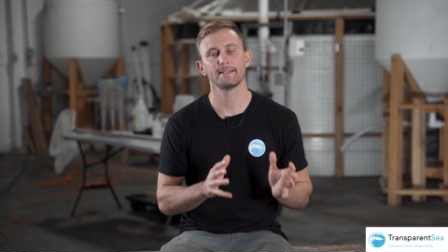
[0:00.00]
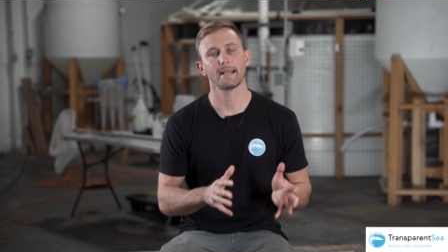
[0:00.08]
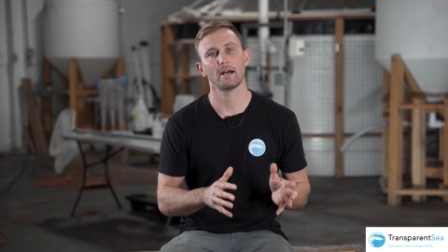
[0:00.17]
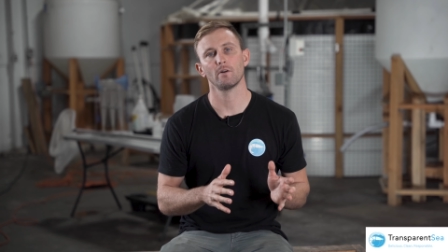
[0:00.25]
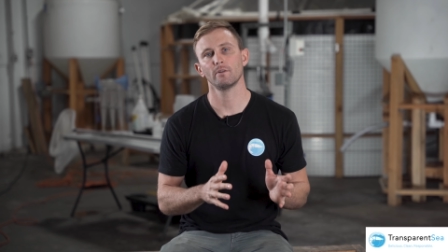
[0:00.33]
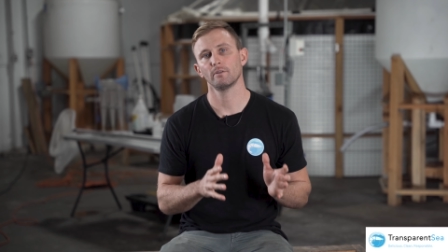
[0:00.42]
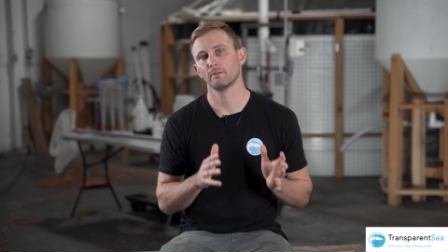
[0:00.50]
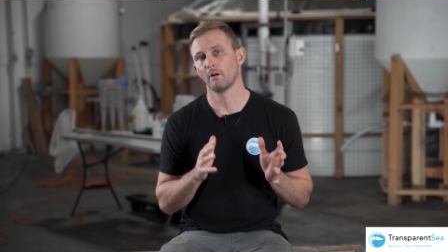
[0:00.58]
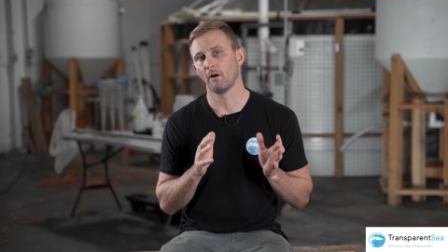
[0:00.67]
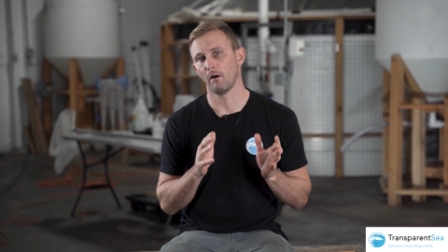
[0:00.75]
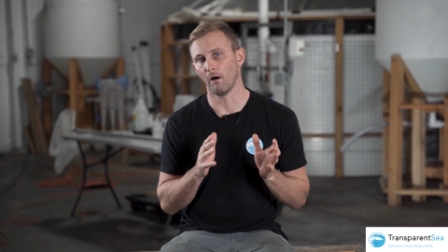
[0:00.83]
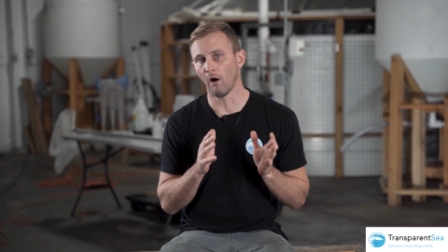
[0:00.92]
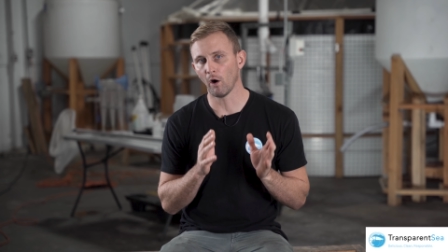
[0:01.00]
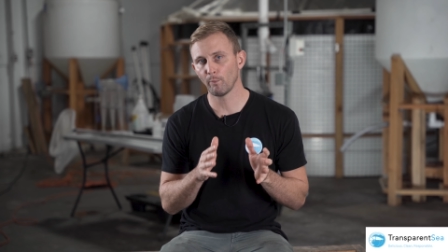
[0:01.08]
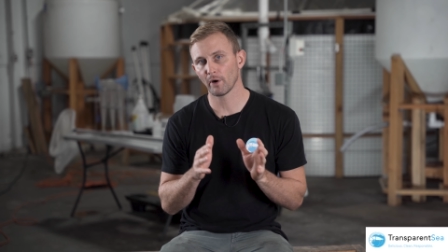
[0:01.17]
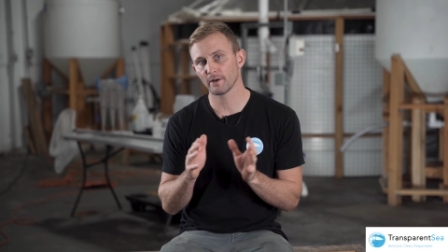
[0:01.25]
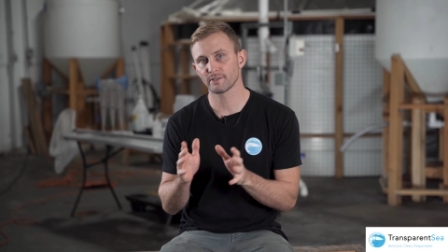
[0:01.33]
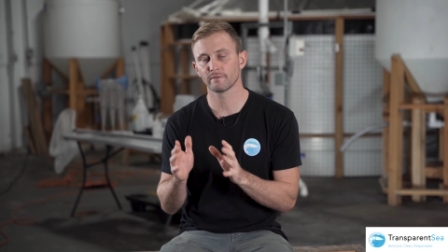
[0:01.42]
down all
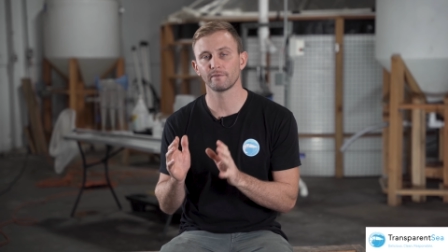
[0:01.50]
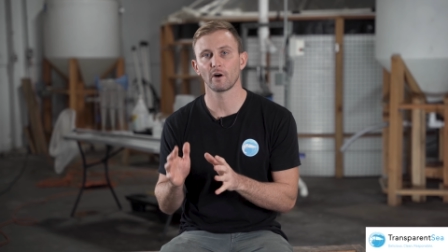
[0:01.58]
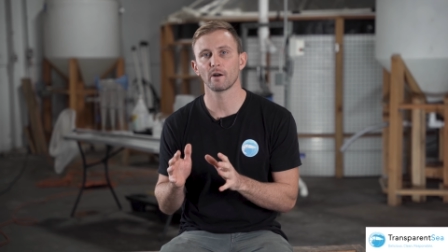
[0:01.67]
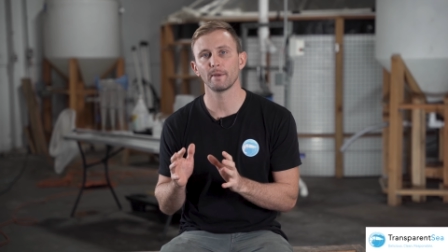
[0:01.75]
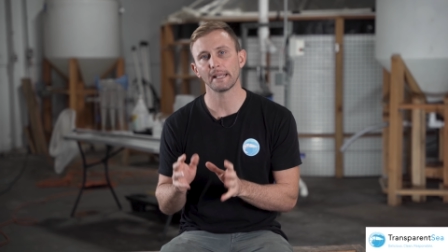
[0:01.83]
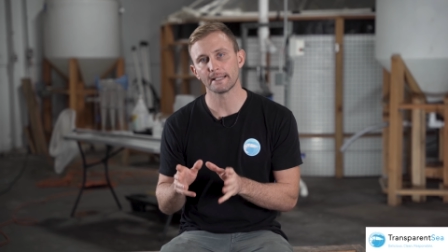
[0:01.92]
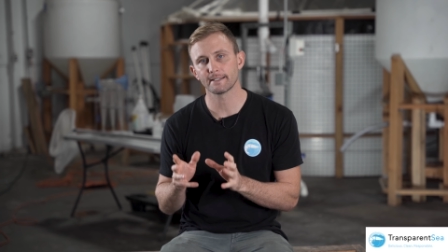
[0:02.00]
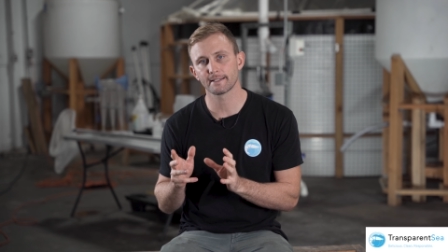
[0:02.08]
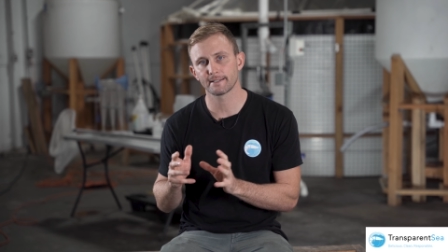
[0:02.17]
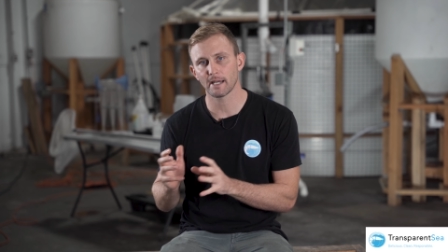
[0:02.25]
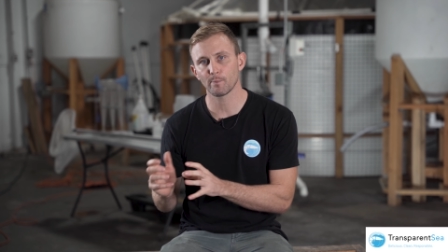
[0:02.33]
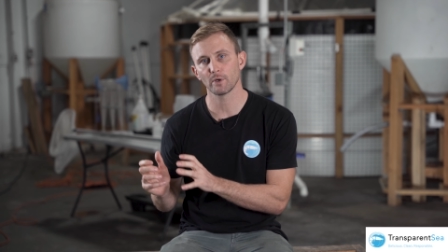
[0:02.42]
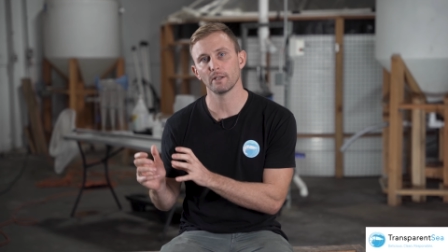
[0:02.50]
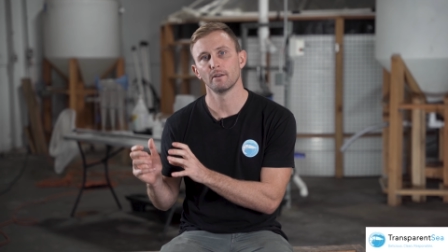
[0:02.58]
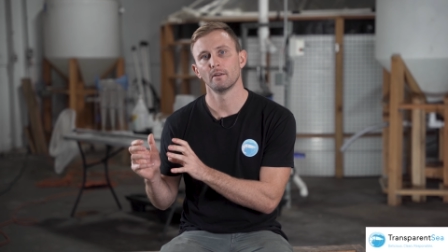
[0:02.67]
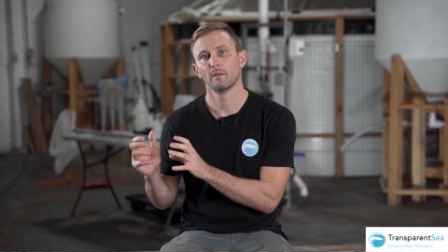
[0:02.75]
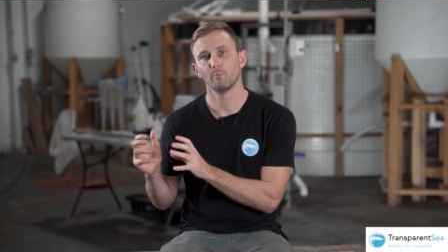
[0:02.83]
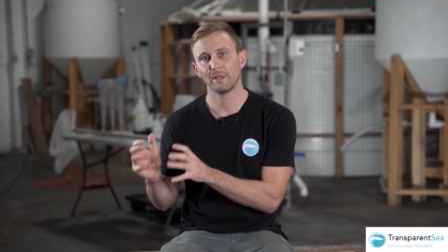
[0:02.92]
parts of farming into separate
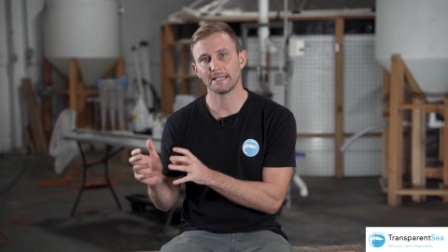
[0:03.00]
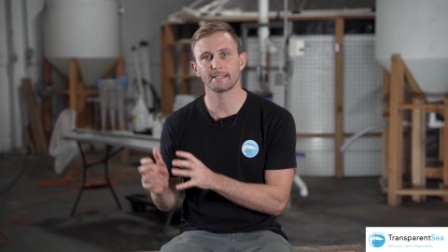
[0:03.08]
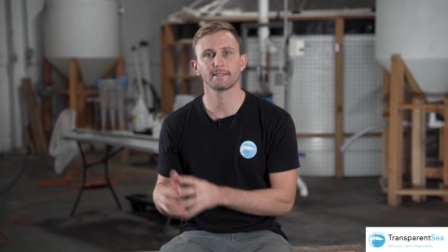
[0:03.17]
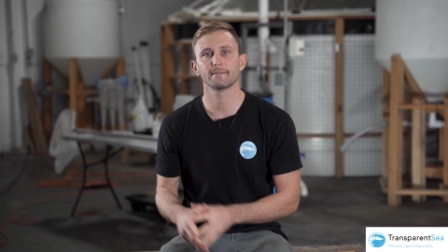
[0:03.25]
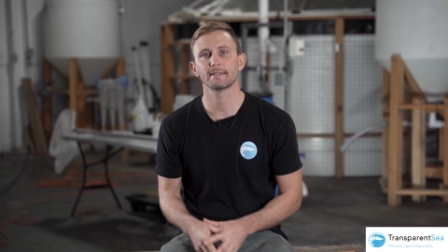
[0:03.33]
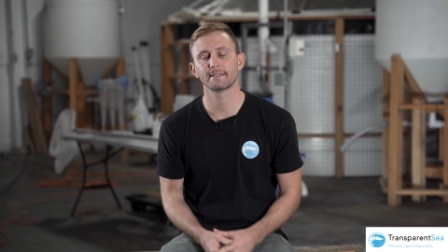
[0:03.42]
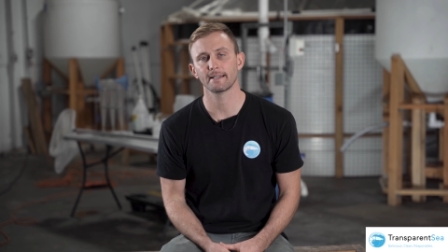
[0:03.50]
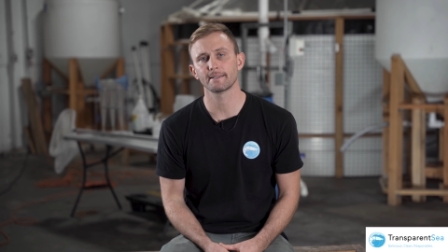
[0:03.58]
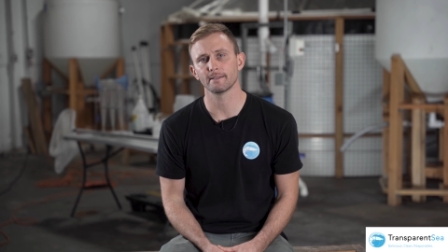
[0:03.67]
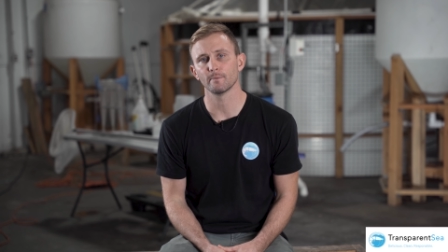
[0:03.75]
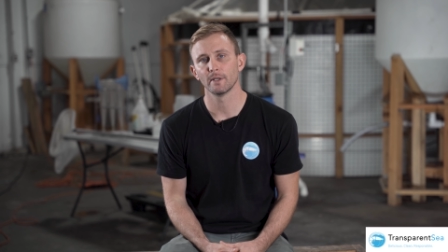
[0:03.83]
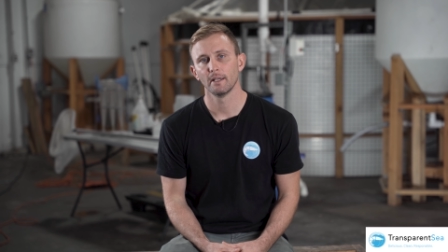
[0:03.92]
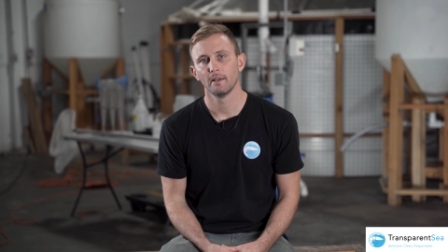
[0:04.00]
pieces of the system.